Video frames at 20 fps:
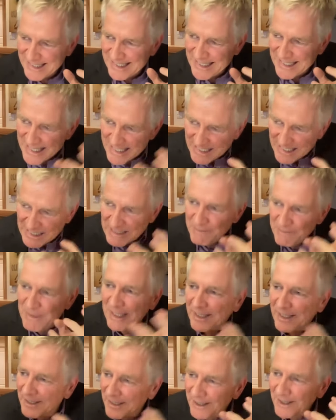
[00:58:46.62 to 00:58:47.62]

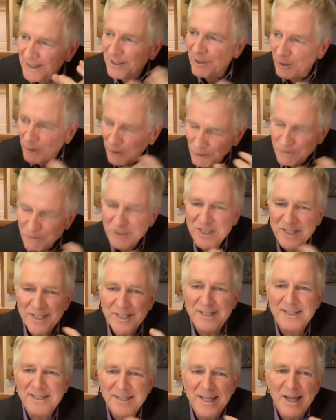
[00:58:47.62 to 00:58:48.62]
intimate
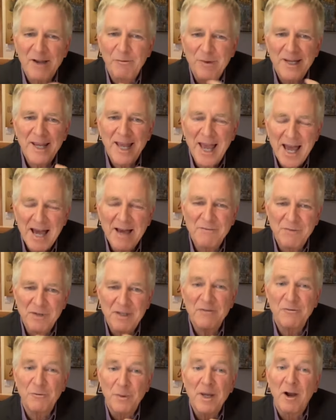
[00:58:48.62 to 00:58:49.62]
closeness that we have
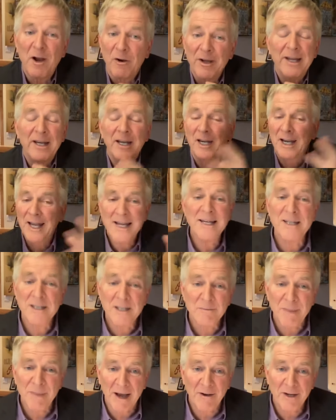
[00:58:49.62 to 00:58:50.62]
if we are enlightened
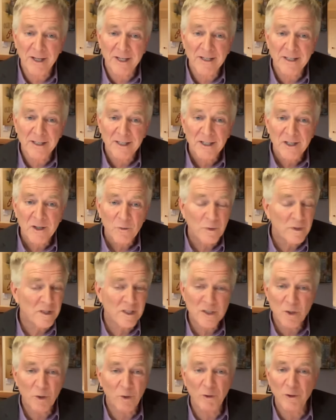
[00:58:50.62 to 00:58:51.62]
about it, with
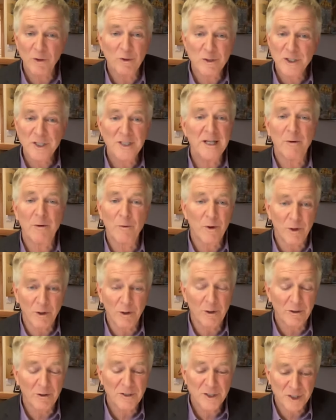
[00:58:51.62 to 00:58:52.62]
this whole notion that we're
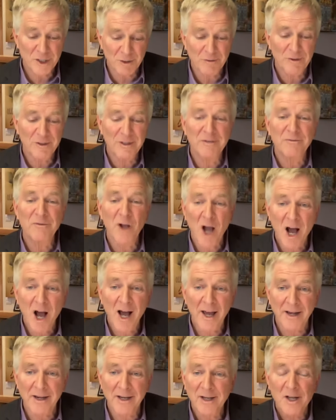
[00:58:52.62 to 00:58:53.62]
all children of
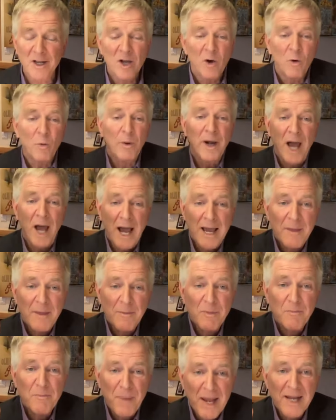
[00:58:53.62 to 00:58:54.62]
God. When
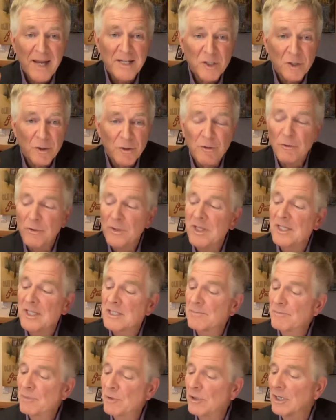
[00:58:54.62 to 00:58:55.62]
I page through
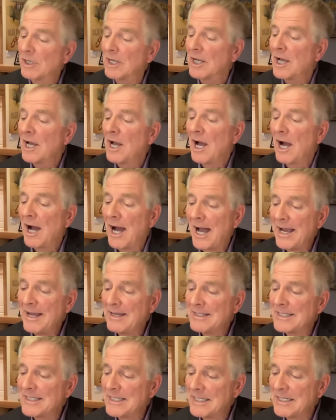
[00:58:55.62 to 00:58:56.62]
this book, I
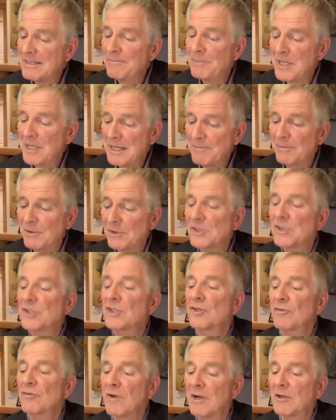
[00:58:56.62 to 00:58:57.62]
see people's
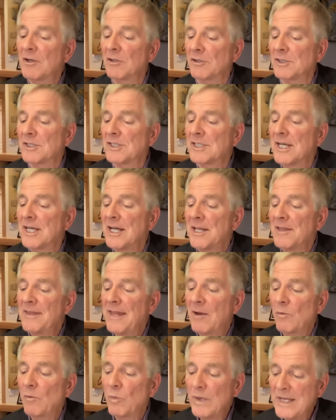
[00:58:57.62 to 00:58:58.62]
struggles
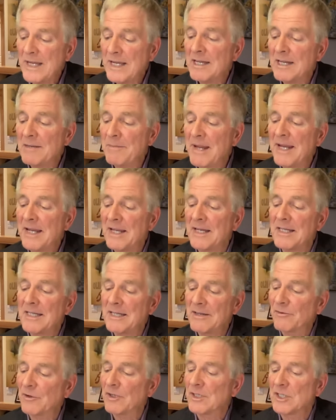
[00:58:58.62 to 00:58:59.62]
that we can make a
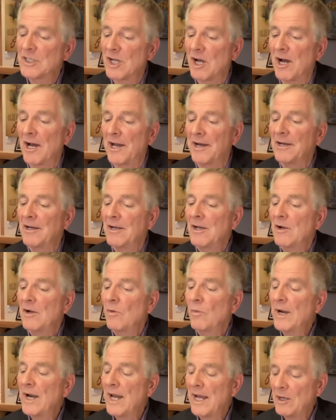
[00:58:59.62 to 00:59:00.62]
difference on.
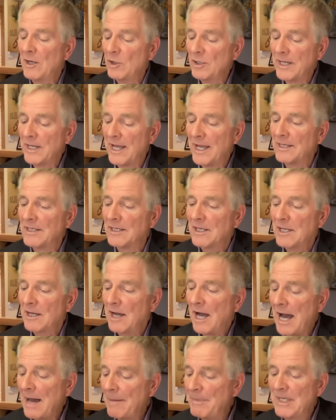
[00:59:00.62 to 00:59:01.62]
When I look at
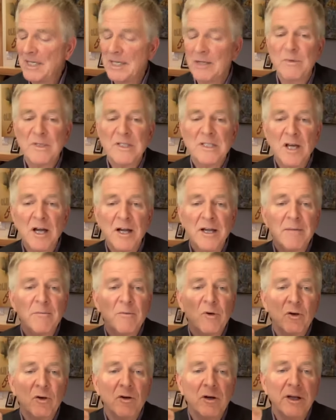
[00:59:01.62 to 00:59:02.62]
Abadi, we saw him
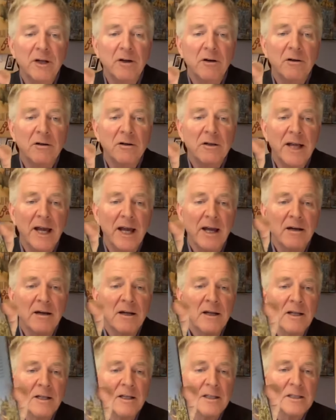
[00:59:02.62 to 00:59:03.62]
earlier, Dan,
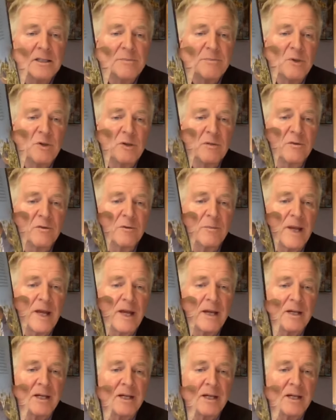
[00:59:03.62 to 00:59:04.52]
this beautiful man